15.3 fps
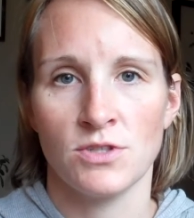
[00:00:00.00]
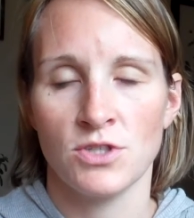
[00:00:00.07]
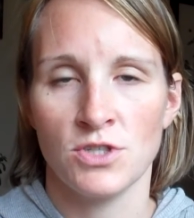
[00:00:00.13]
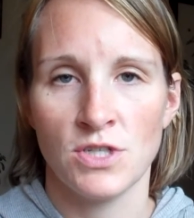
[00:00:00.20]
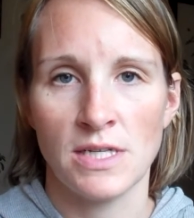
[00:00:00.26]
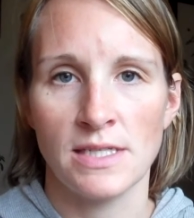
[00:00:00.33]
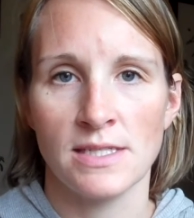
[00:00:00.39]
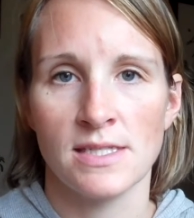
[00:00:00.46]

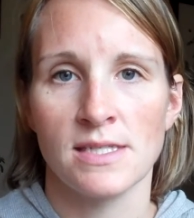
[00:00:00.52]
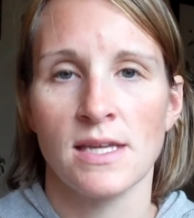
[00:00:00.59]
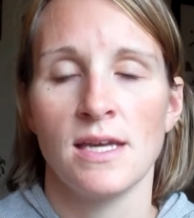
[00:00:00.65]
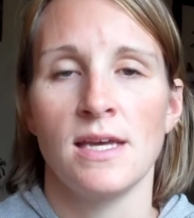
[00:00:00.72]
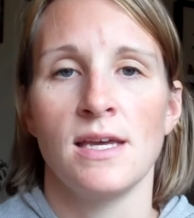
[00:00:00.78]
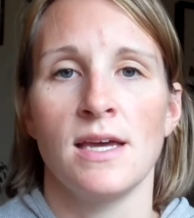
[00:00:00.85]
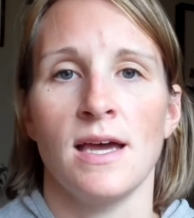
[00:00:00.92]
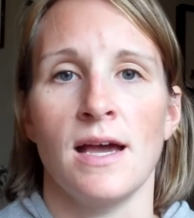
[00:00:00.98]
sheet.
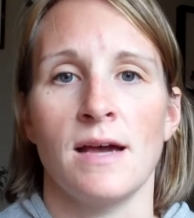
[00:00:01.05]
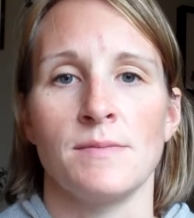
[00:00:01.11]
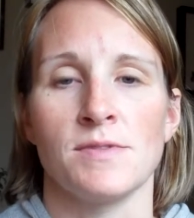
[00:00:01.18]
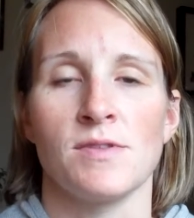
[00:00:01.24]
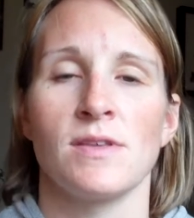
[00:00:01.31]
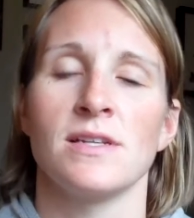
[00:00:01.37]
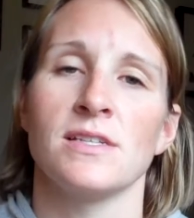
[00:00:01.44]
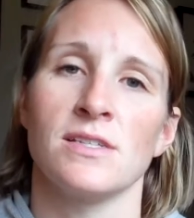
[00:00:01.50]

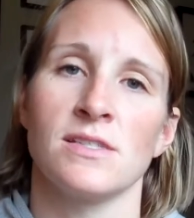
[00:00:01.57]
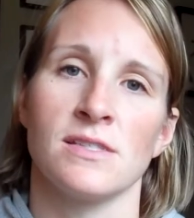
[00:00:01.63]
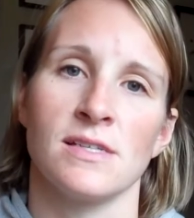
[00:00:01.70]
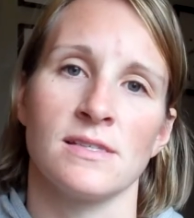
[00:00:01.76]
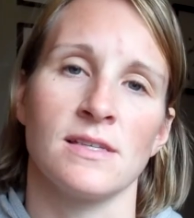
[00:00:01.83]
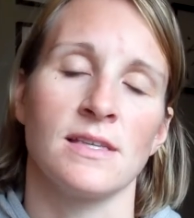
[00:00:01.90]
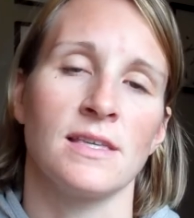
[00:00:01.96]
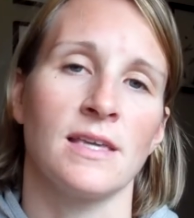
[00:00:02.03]
So that it just
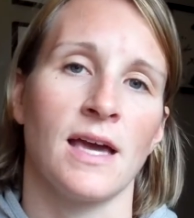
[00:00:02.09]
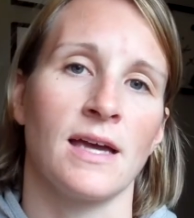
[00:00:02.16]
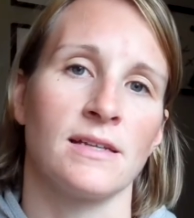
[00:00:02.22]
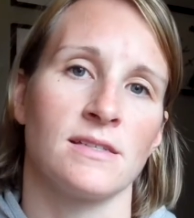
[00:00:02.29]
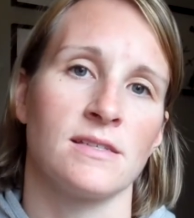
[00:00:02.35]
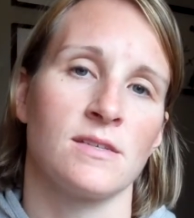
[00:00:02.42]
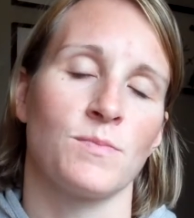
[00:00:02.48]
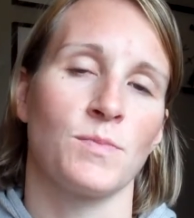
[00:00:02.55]
doesn't
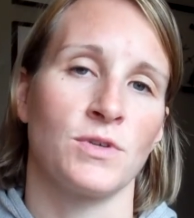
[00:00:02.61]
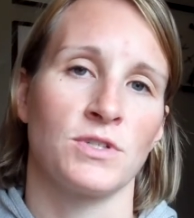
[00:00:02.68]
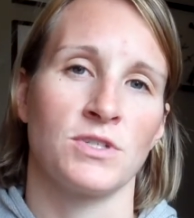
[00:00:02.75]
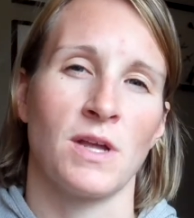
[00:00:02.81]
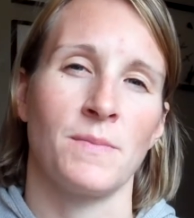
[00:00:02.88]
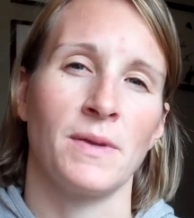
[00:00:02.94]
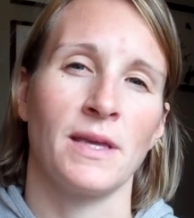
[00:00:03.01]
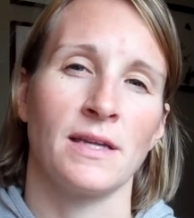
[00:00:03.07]
get
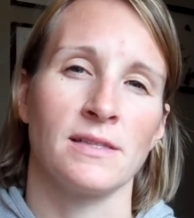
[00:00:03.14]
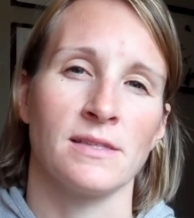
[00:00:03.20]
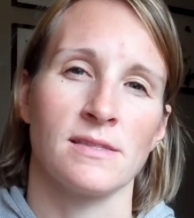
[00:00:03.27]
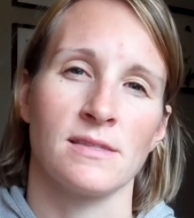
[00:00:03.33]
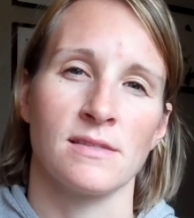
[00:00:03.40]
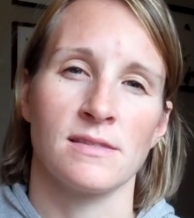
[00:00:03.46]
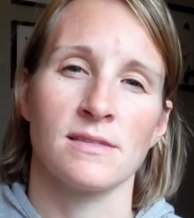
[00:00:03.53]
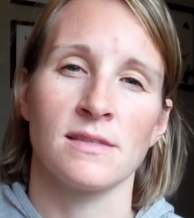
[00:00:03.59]
pushed up against
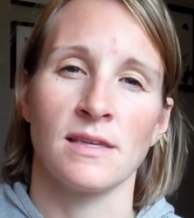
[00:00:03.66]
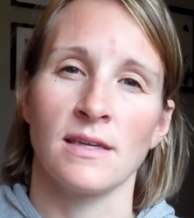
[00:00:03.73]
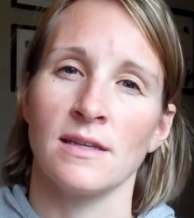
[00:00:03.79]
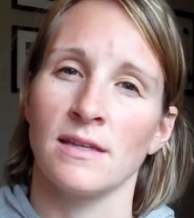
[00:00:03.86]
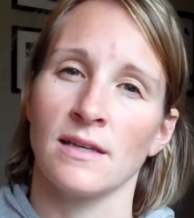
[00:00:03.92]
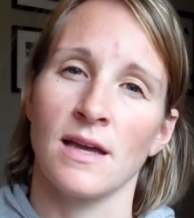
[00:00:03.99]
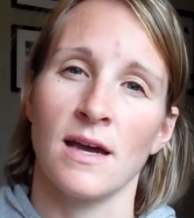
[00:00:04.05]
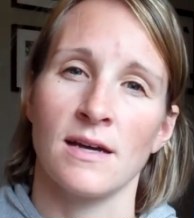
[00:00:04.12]
the skin
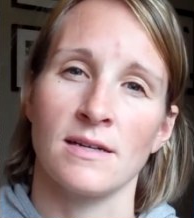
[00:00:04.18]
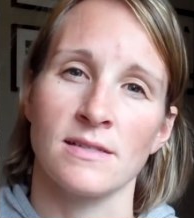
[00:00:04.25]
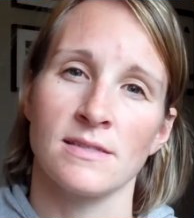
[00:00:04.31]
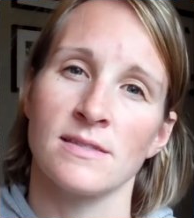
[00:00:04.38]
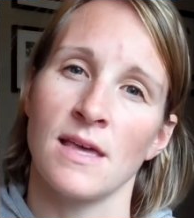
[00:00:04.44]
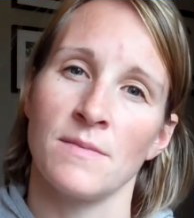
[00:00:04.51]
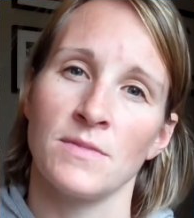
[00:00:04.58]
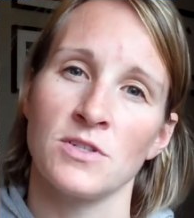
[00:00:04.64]
and
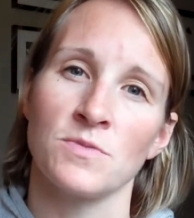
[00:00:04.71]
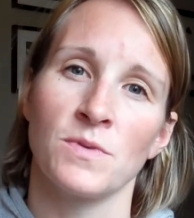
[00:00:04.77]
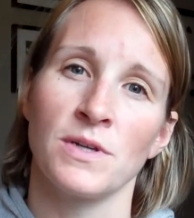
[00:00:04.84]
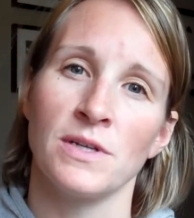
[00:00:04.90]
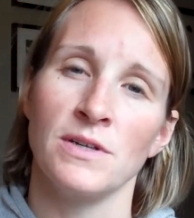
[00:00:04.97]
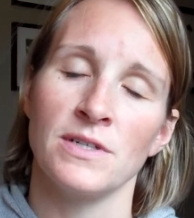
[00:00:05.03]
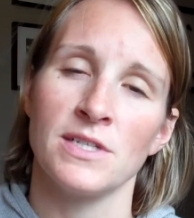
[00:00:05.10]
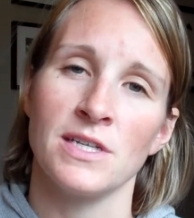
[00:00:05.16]
cause that much more
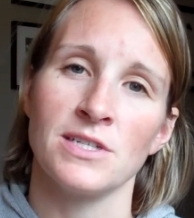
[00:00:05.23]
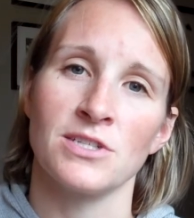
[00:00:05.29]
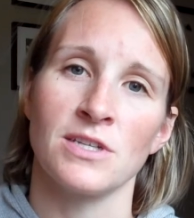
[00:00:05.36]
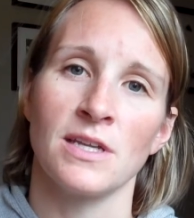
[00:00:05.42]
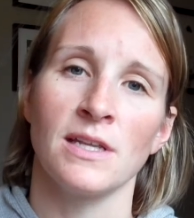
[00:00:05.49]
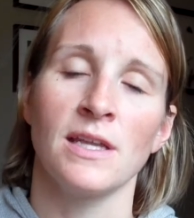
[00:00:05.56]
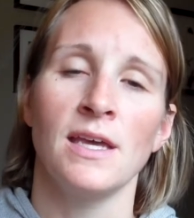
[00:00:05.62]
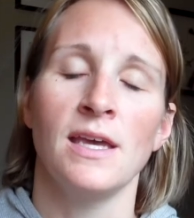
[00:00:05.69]

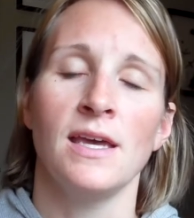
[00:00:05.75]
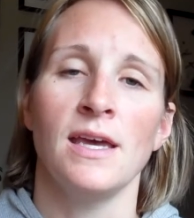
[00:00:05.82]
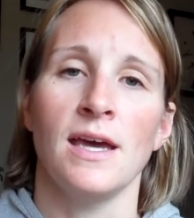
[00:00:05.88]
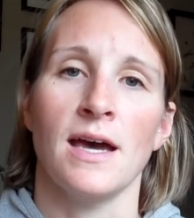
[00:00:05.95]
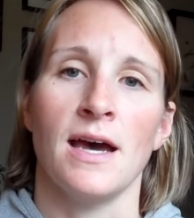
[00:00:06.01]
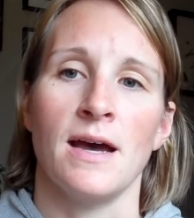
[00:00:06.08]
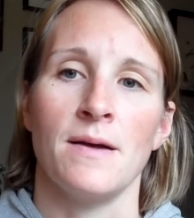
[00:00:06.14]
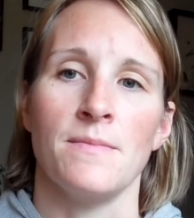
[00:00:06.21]
irritation.
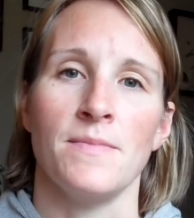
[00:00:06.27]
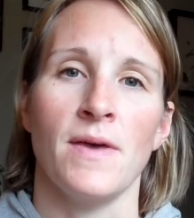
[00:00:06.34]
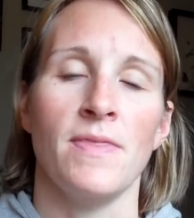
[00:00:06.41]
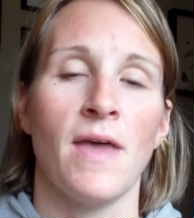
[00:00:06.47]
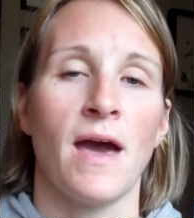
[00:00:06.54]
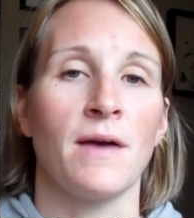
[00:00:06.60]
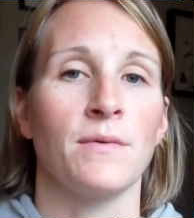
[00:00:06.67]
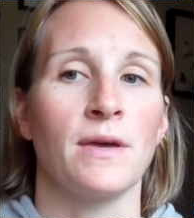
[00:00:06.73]

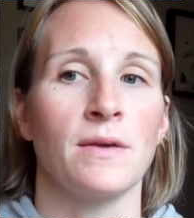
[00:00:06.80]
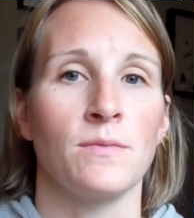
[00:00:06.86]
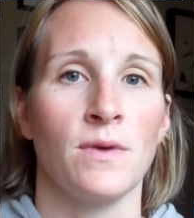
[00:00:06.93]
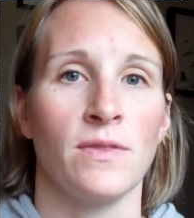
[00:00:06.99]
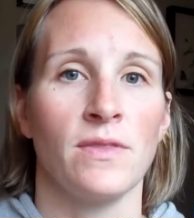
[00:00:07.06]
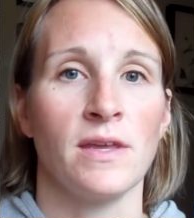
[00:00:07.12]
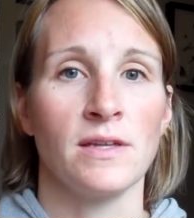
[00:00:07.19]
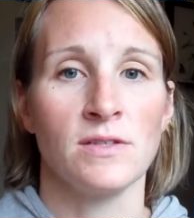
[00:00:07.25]
And that way,
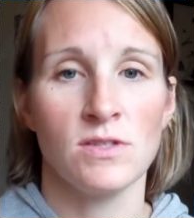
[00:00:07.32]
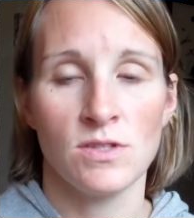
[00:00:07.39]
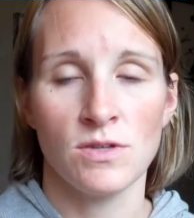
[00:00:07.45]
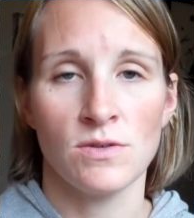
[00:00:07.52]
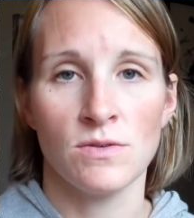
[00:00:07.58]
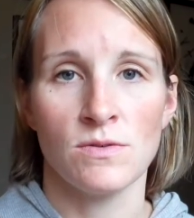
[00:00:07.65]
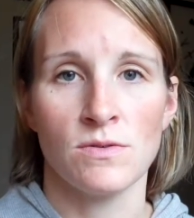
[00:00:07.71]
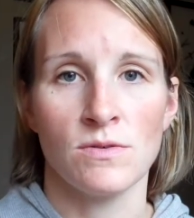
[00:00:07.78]
when they
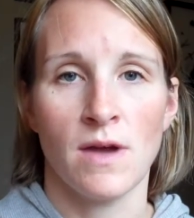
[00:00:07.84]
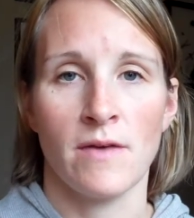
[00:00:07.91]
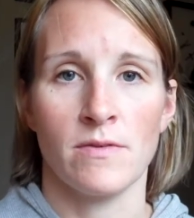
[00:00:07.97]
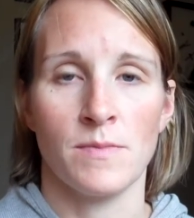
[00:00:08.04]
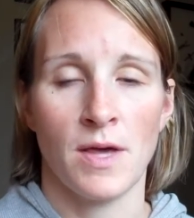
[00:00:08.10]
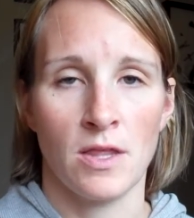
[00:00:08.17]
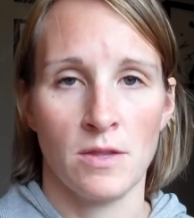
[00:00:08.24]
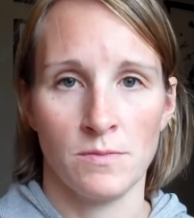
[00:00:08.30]
do have
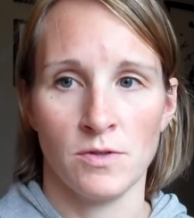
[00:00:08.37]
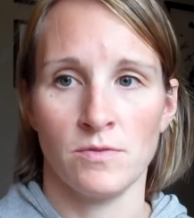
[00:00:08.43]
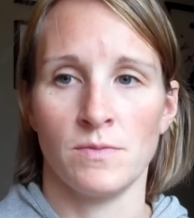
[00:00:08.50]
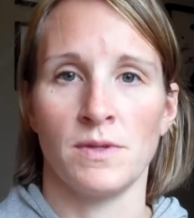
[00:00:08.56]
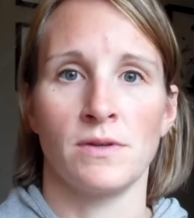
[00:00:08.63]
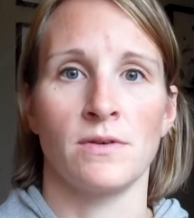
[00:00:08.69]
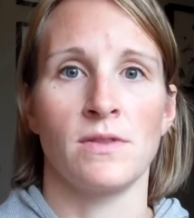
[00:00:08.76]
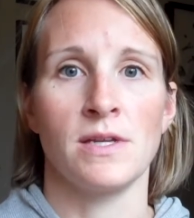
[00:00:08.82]
a bowel
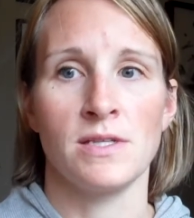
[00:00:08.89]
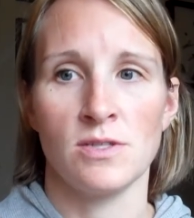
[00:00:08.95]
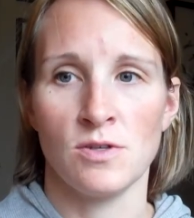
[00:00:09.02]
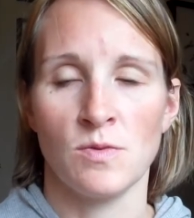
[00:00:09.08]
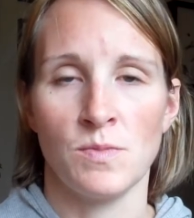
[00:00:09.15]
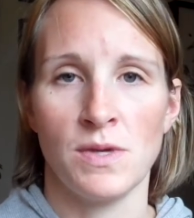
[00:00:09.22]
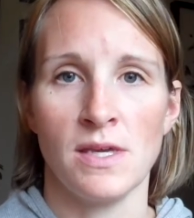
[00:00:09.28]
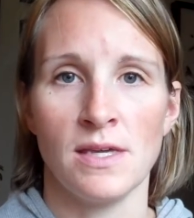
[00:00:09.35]
movement or they
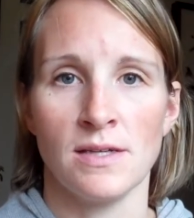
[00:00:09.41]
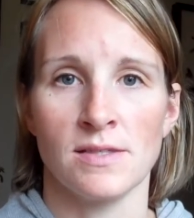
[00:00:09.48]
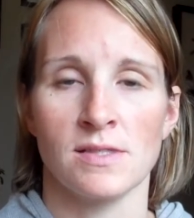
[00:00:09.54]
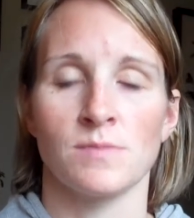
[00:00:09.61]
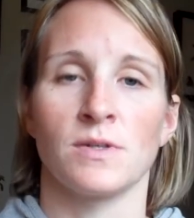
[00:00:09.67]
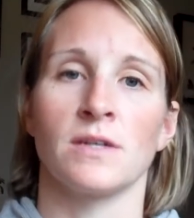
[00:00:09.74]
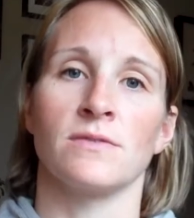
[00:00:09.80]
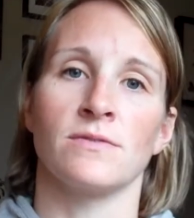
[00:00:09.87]
do pee,
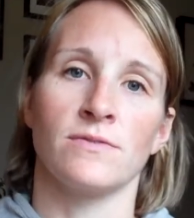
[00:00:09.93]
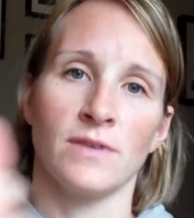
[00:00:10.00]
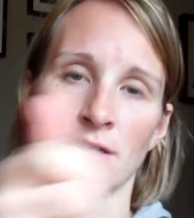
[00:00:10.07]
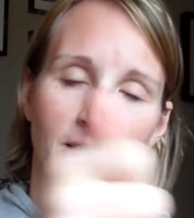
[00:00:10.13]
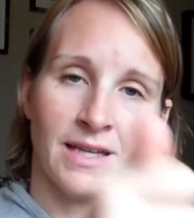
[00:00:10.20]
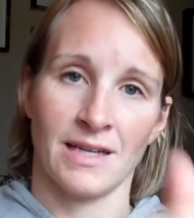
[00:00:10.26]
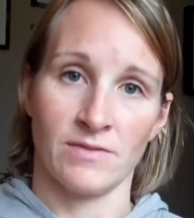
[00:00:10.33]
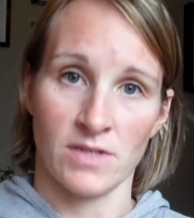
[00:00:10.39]
it's more of
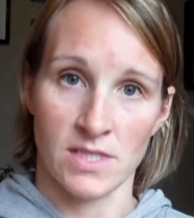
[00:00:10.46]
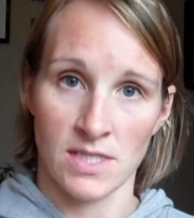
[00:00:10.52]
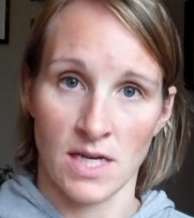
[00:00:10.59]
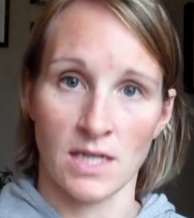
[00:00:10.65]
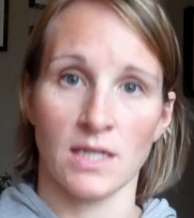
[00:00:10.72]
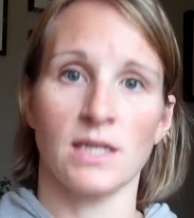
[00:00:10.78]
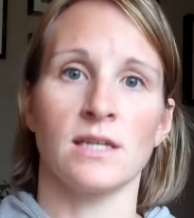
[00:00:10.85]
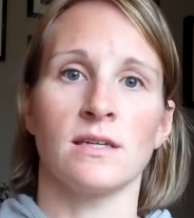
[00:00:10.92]
kind of a
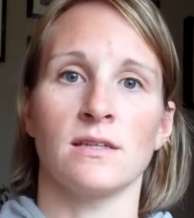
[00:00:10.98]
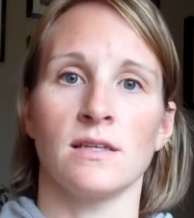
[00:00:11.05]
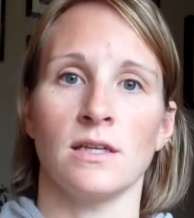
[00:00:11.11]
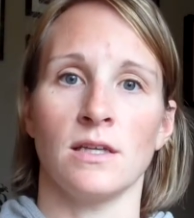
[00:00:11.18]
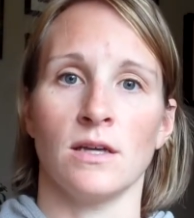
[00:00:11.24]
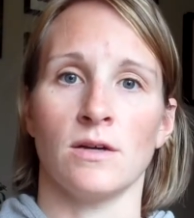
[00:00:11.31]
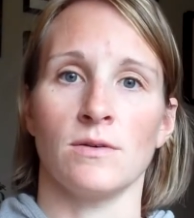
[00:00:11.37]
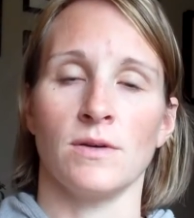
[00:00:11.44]
dunk,
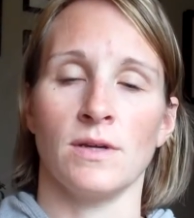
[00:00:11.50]
in